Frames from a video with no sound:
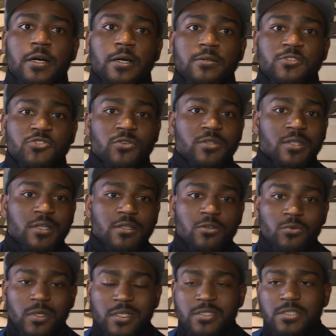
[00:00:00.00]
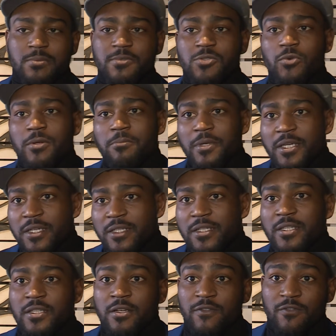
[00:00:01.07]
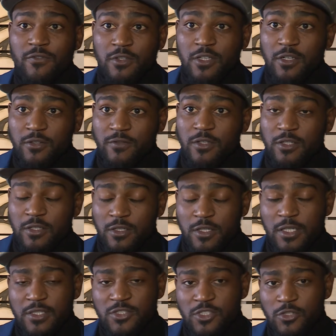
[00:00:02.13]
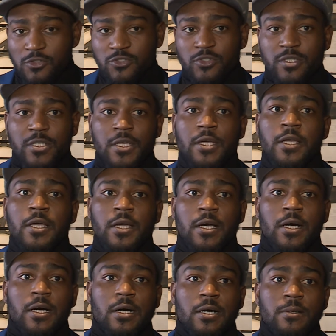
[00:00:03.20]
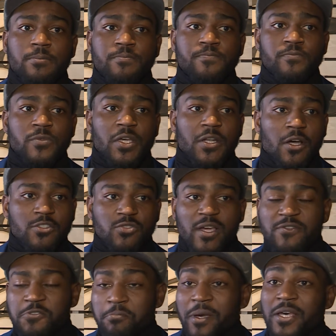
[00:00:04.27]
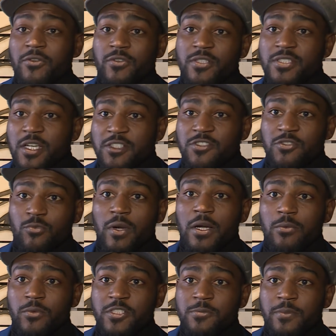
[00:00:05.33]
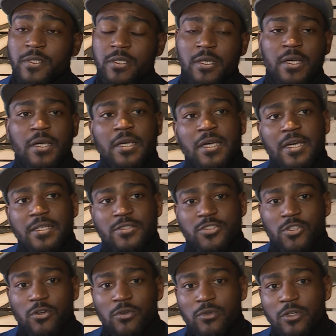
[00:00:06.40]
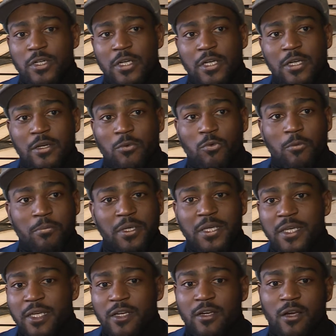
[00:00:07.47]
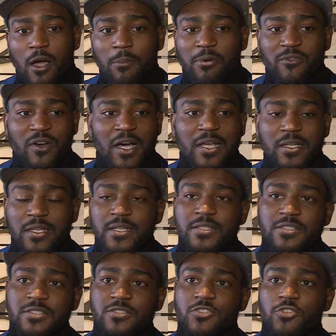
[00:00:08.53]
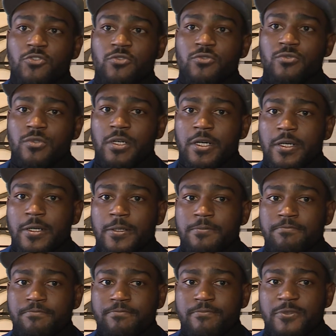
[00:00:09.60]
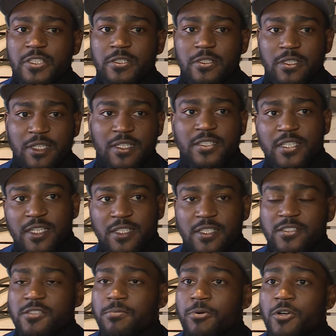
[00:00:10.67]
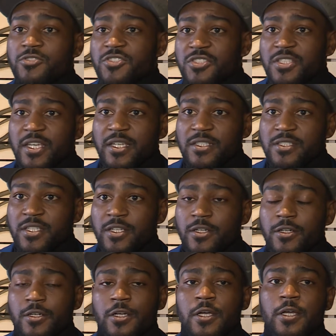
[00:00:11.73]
strengthening the relationship between men and their children, and also have some panel discussions around Richmond. And so we'll be here. I'll provide links to get tickets and purchase tickets here.